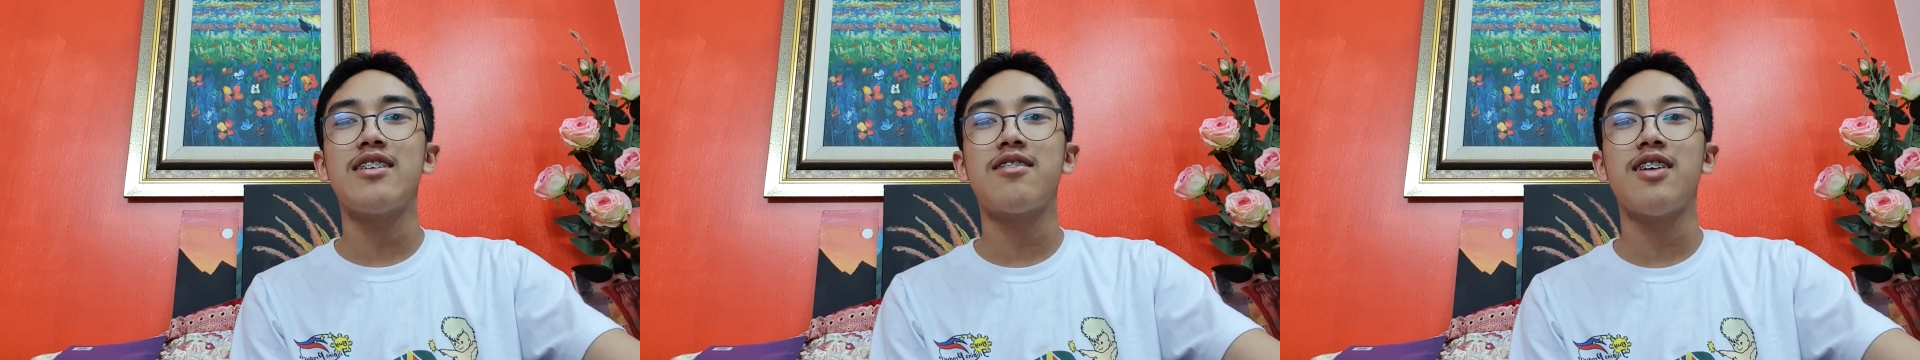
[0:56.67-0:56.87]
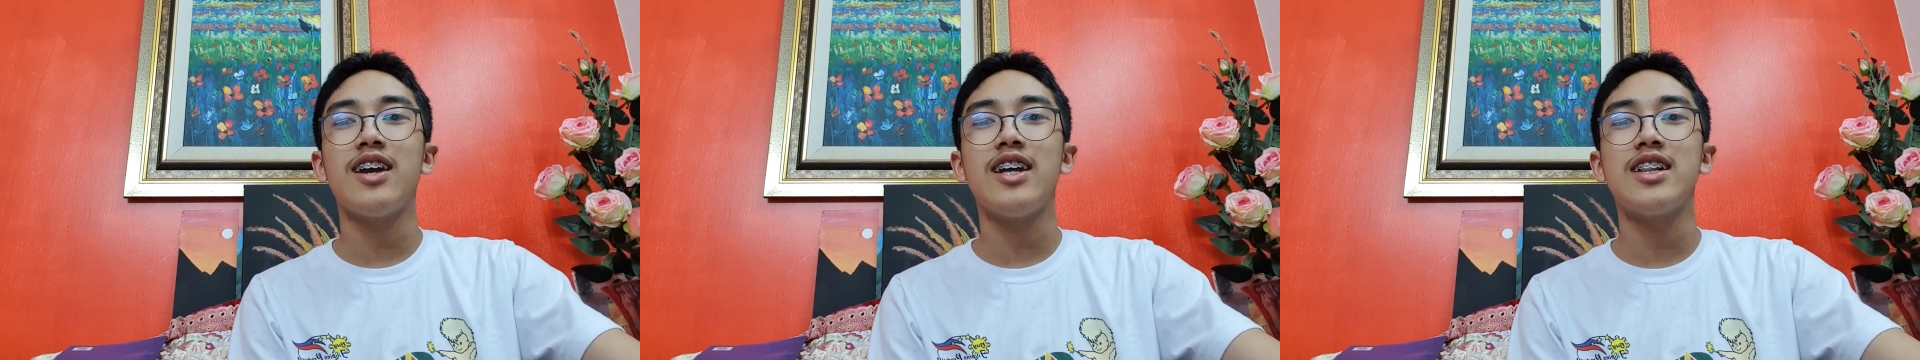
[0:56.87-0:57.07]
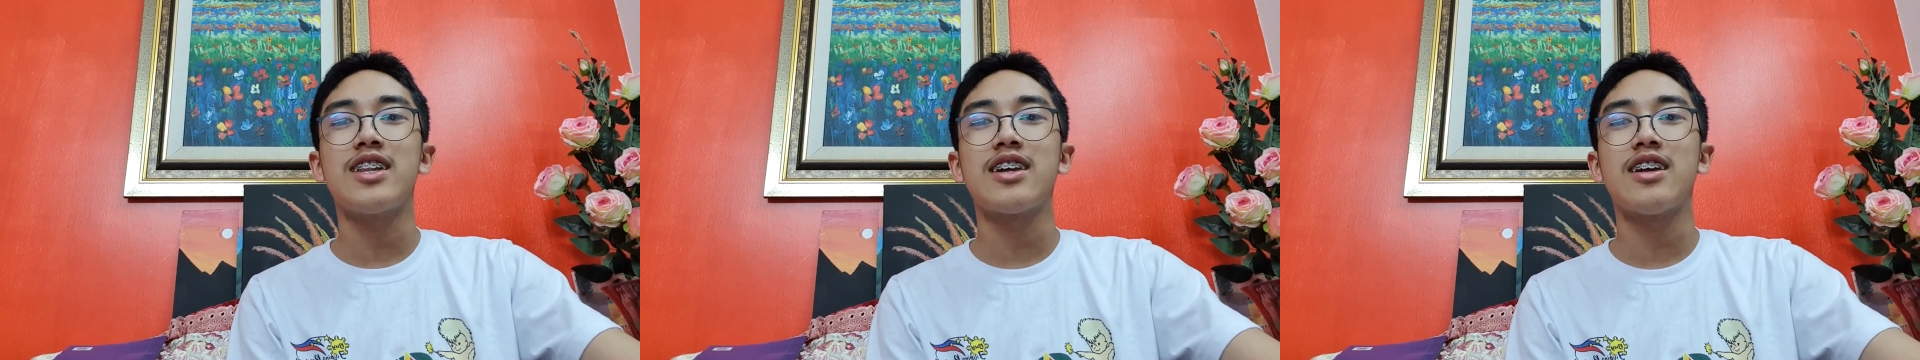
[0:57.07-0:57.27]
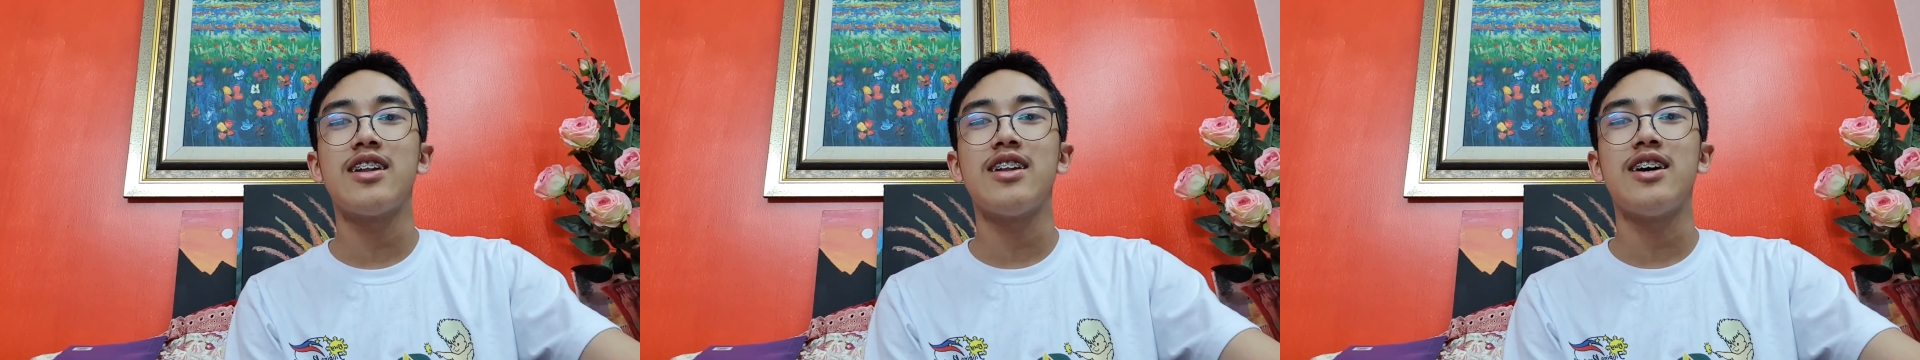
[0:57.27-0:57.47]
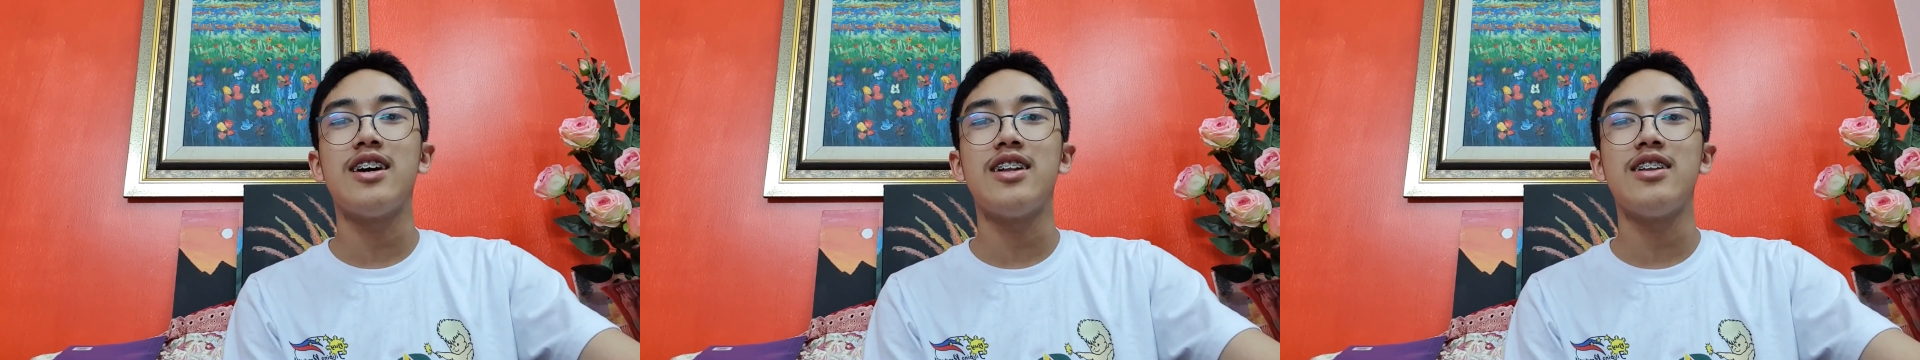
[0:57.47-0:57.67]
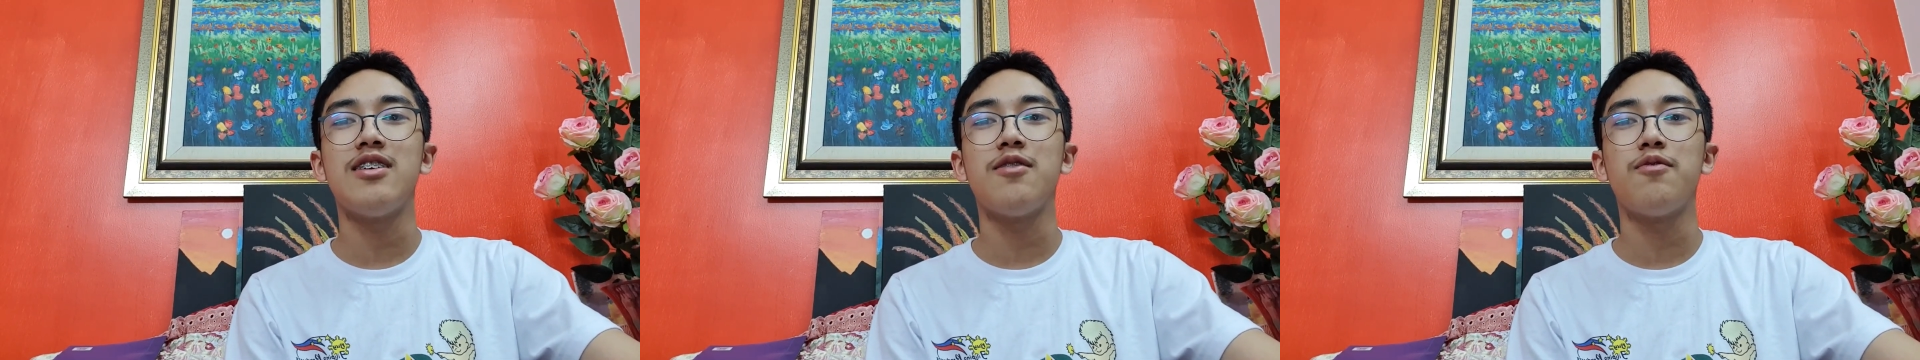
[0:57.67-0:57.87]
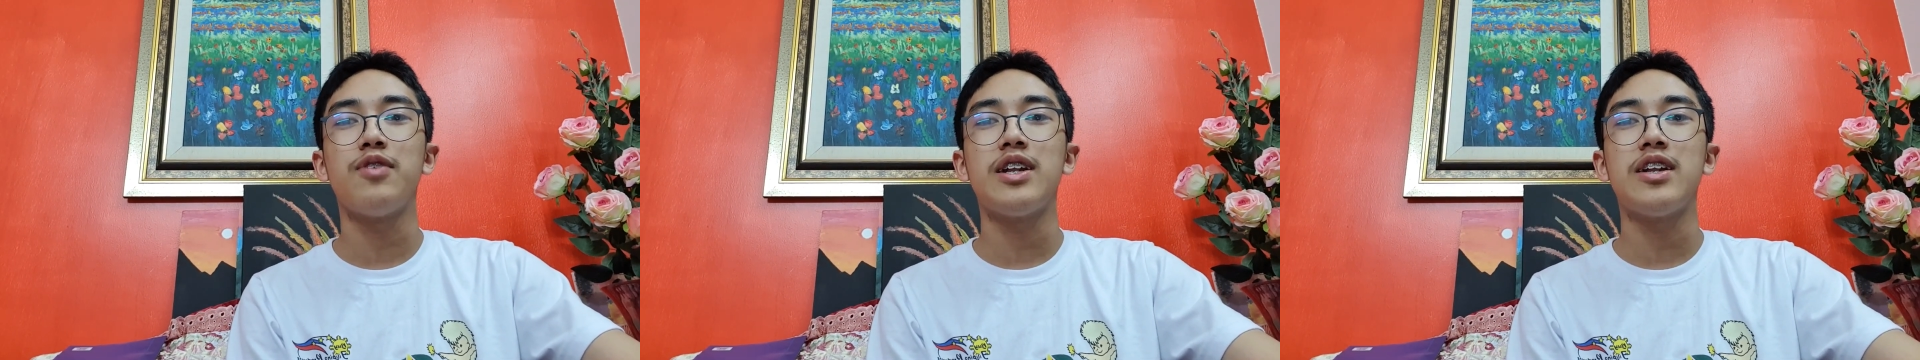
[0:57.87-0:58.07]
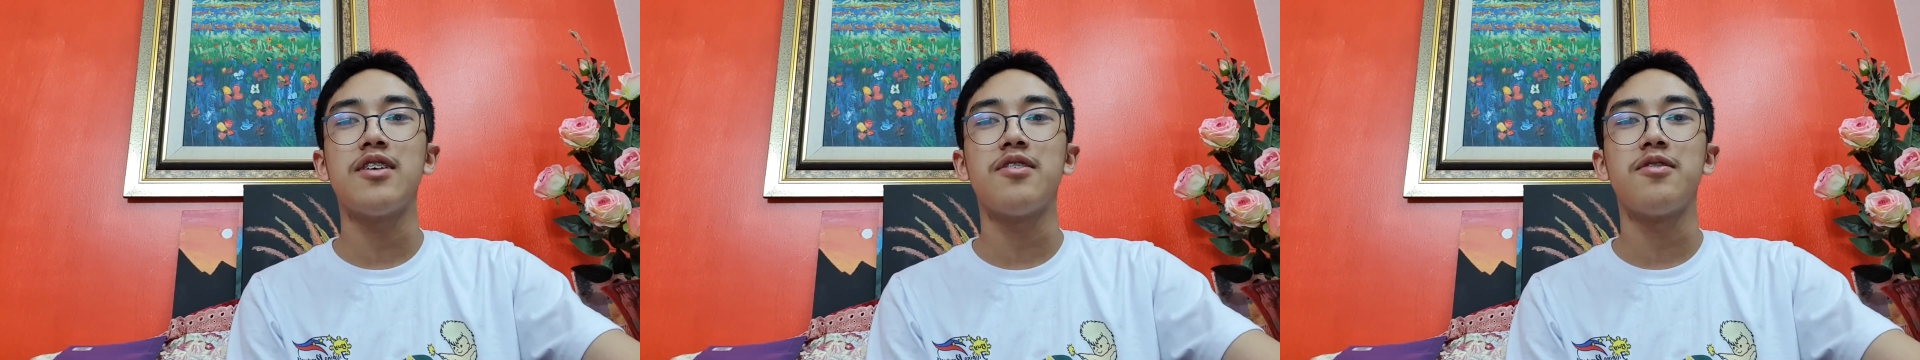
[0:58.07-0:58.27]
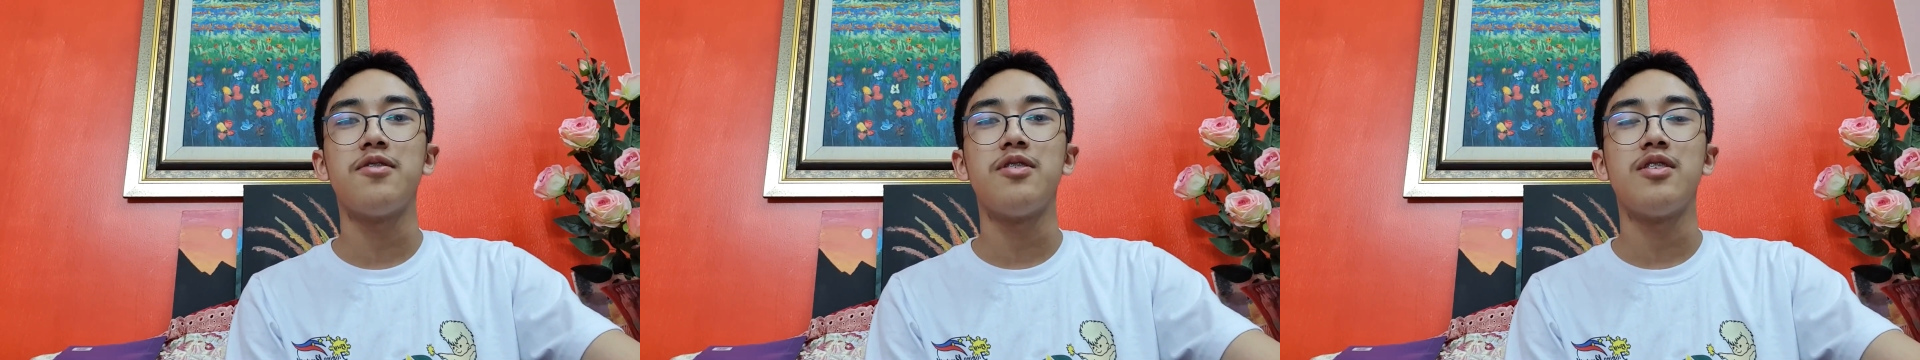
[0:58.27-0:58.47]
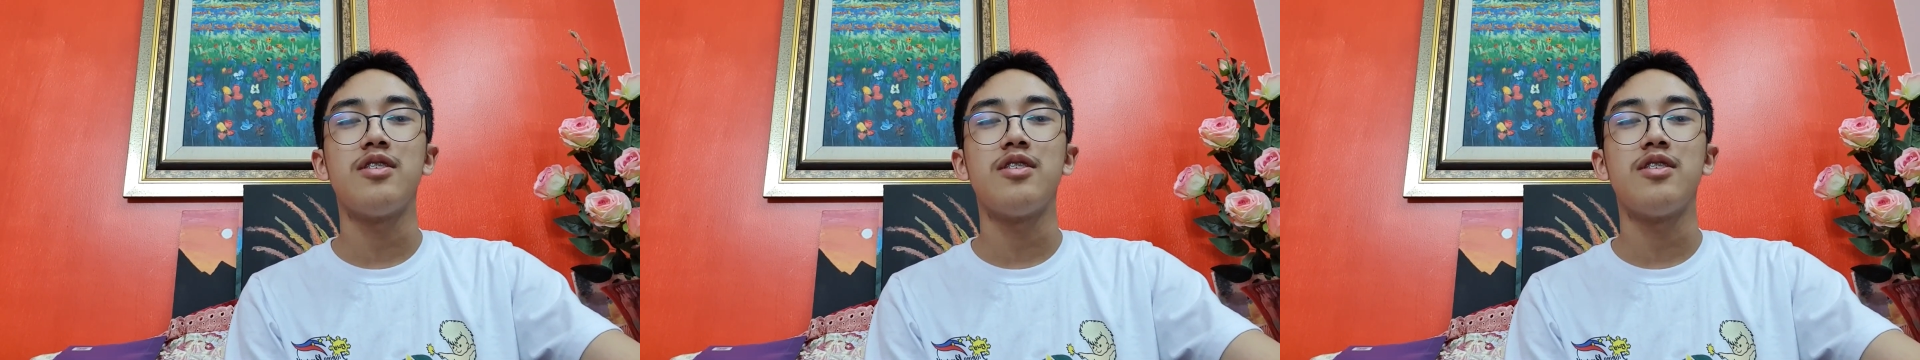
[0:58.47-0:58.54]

created a new video.